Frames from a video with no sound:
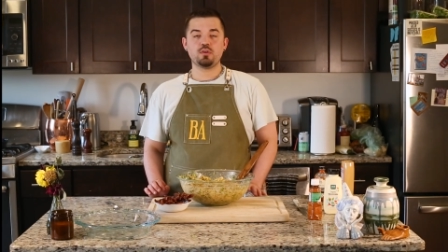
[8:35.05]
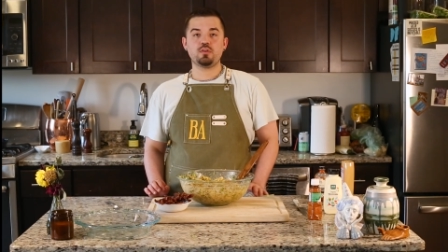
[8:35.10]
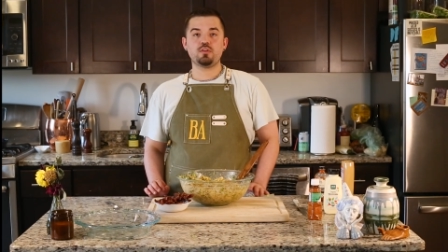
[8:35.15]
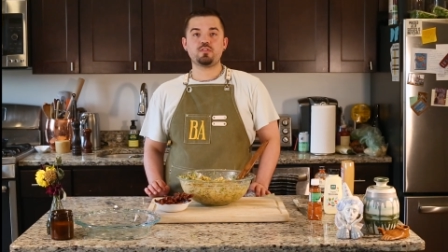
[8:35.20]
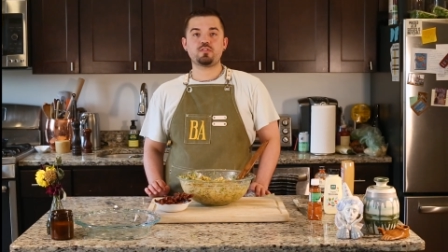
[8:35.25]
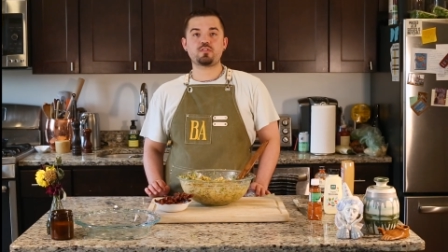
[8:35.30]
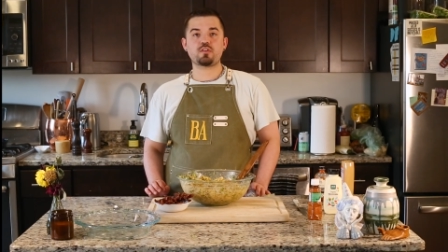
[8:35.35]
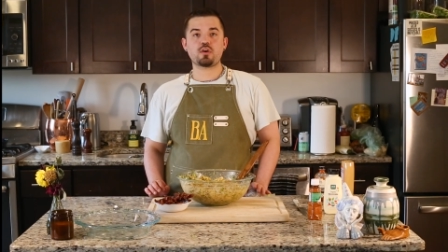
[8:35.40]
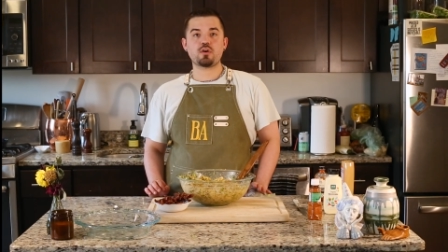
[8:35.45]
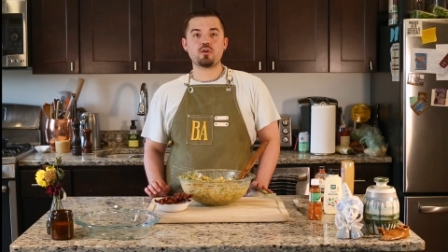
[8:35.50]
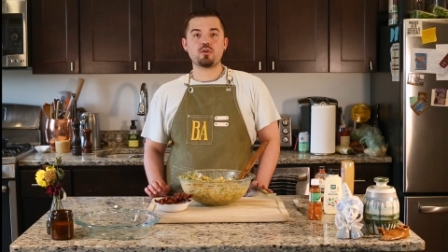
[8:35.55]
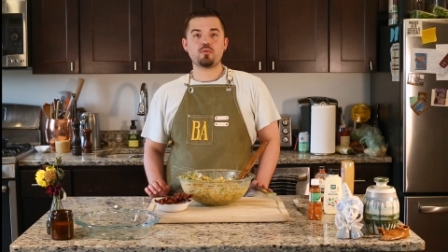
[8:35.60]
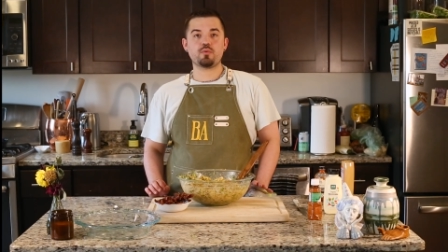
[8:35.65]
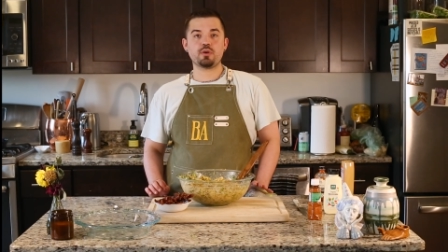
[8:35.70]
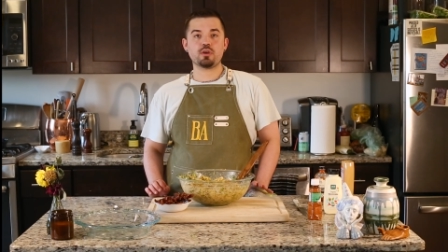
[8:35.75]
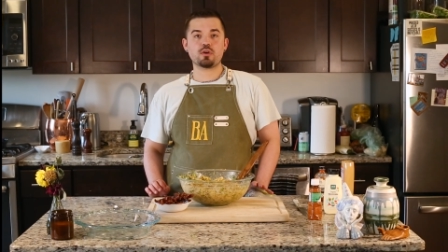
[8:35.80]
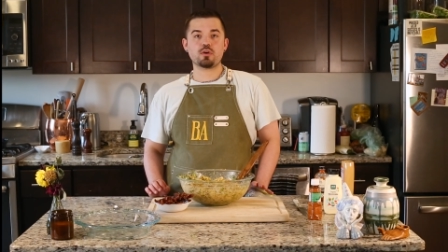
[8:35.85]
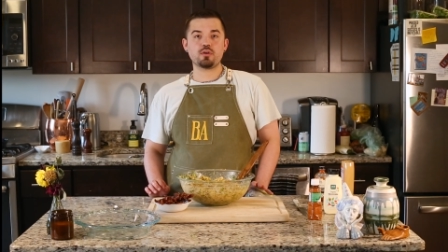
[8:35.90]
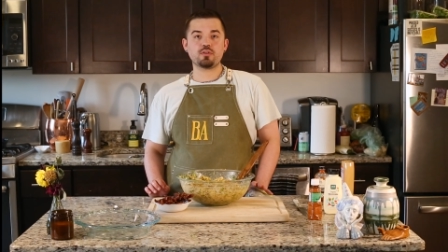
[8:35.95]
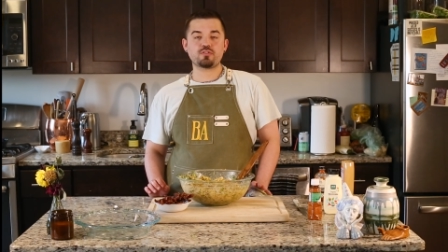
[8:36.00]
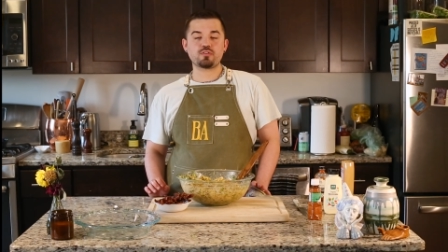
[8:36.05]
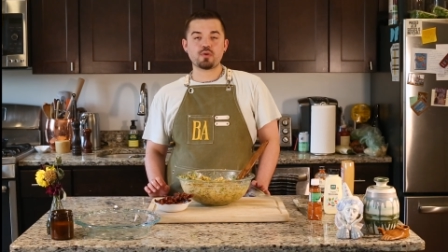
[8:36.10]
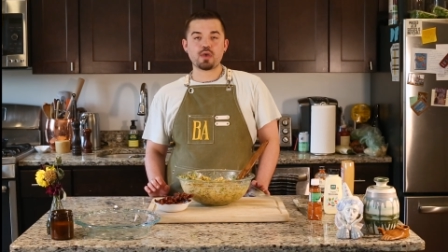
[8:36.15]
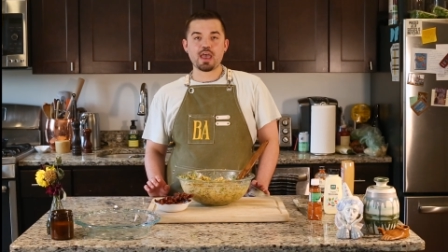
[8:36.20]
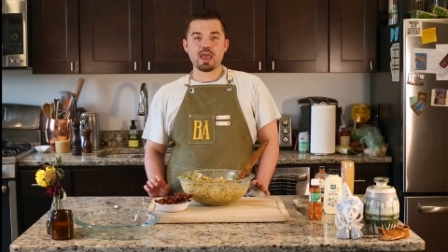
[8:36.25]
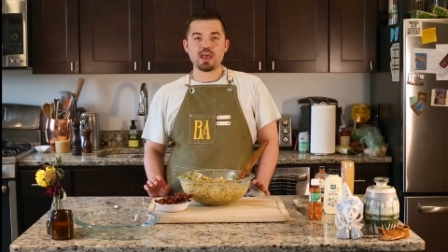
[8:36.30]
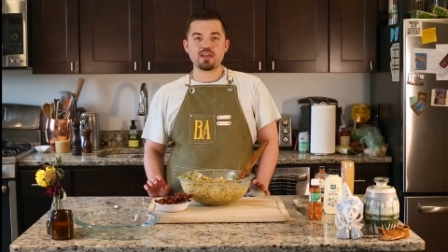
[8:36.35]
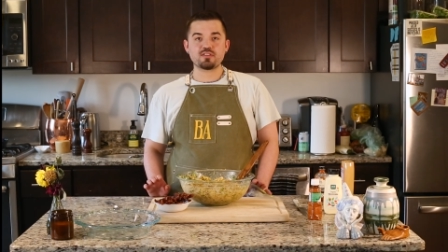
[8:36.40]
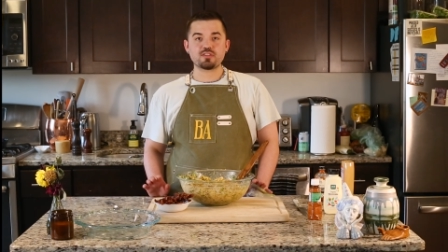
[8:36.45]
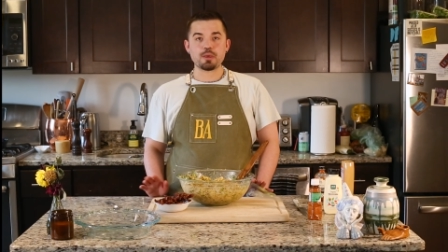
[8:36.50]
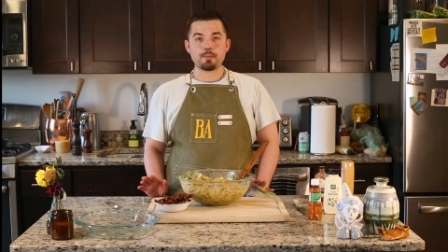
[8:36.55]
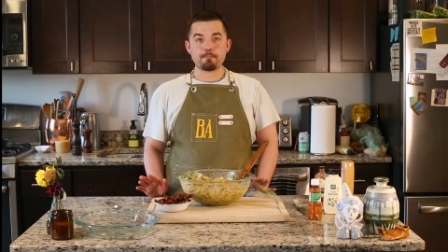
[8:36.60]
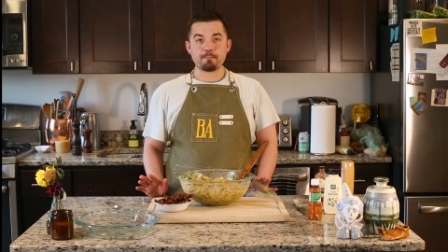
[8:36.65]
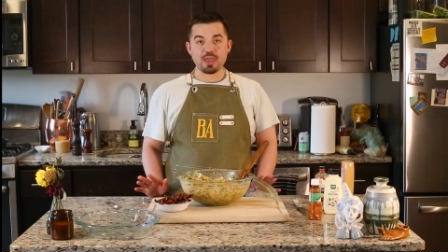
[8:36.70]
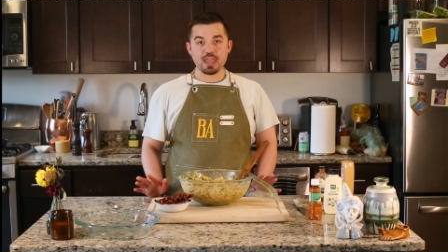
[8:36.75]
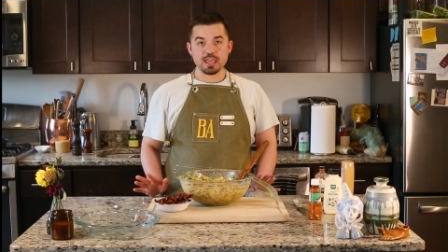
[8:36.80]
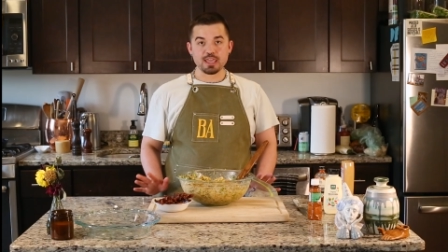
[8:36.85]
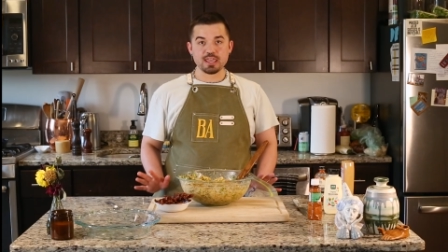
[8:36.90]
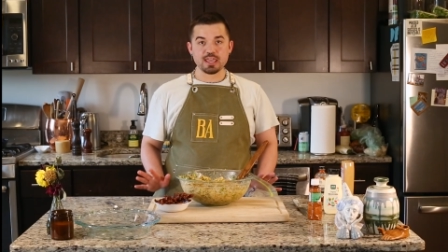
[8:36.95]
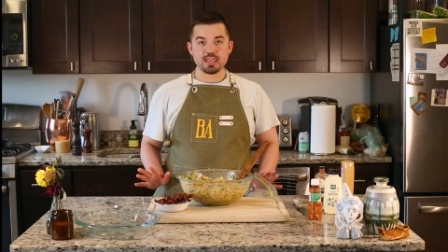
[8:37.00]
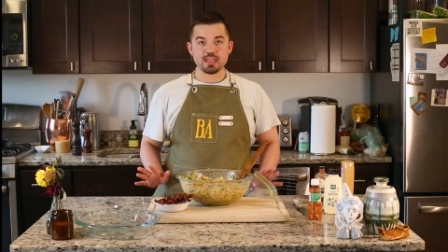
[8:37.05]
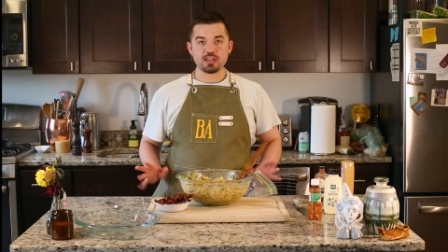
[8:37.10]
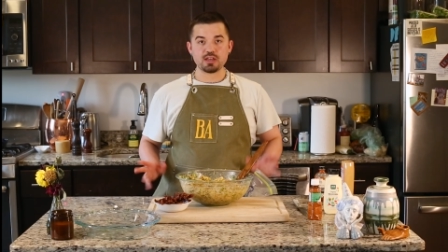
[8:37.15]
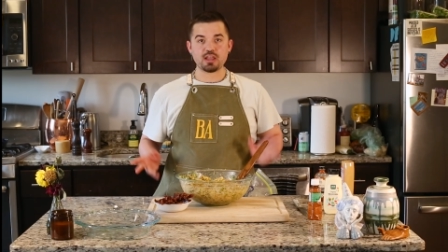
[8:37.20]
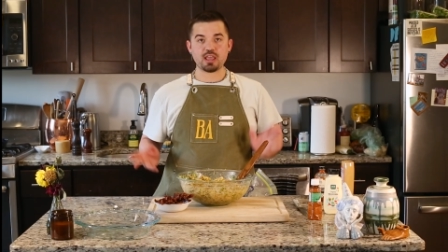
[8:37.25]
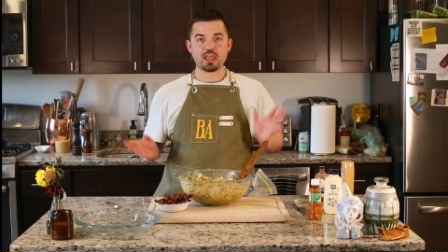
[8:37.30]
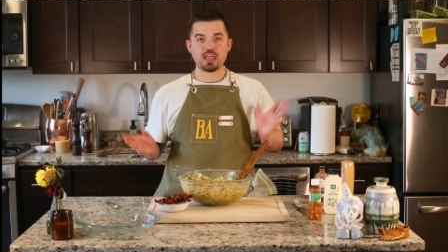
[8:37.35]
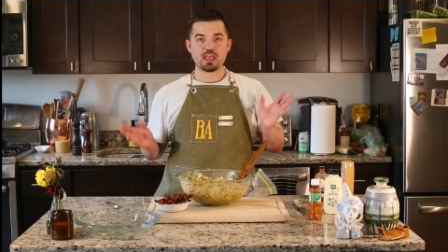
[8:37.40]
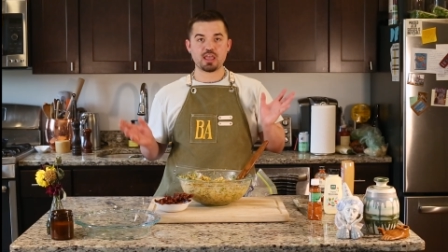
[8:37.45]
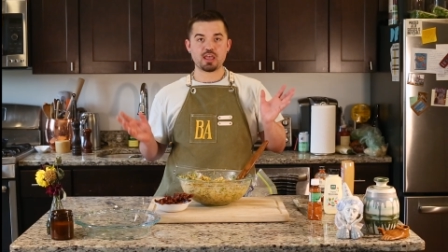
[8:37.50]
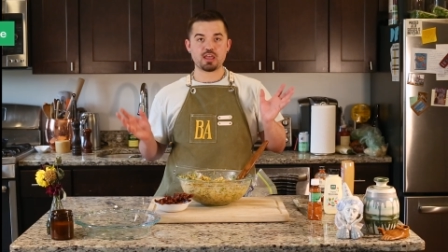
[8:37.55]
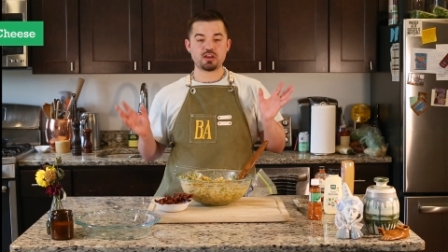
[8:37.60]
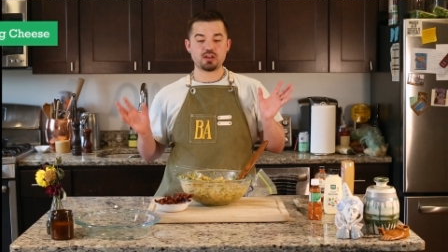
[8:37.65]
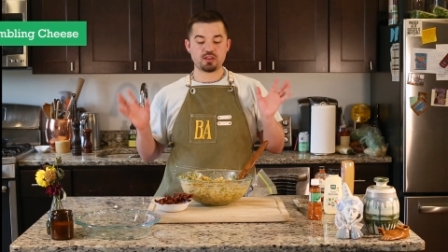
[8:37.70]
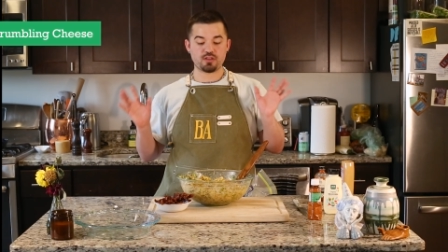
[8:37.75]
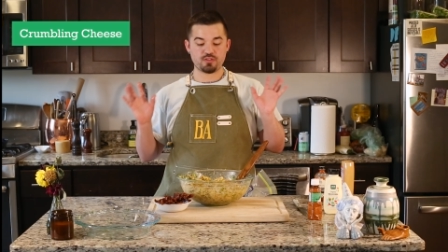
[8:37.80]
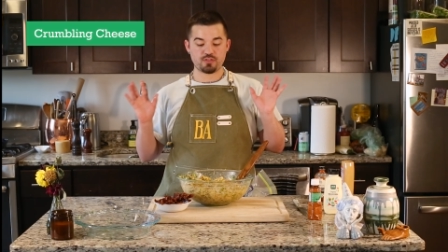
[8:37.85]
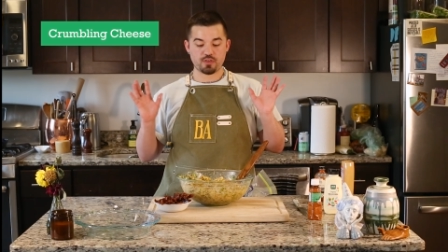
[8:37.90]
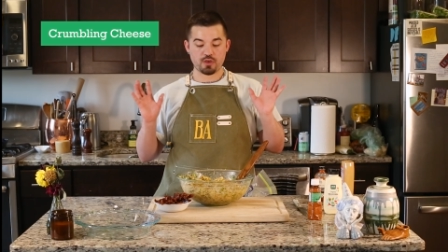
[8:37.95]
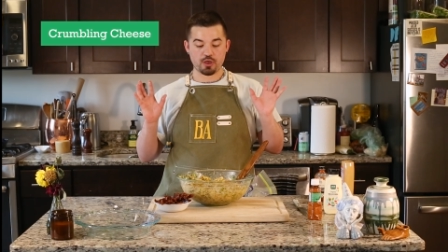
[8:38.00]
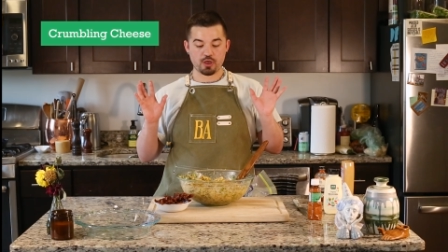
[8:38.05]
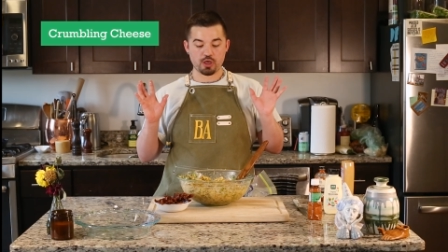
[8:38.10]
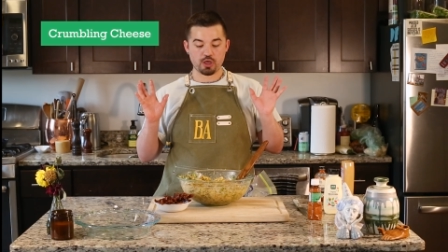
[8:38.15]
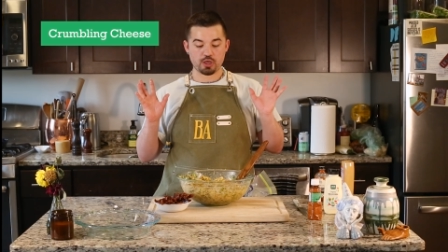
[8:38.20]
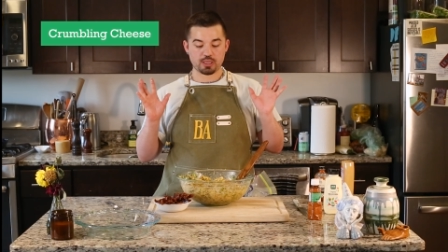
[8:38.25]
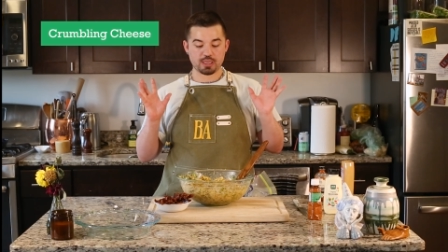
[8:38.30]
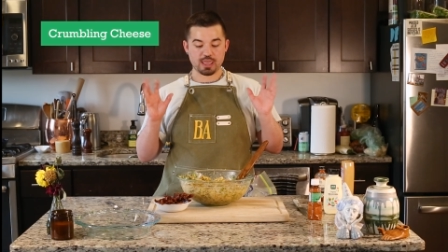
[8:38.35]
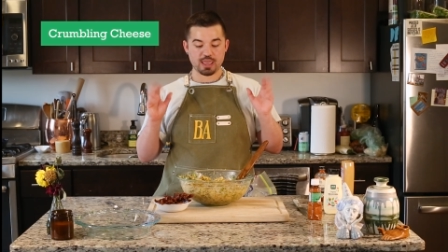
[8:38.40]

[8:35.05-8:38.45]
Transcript: So we're going to add the bacon and the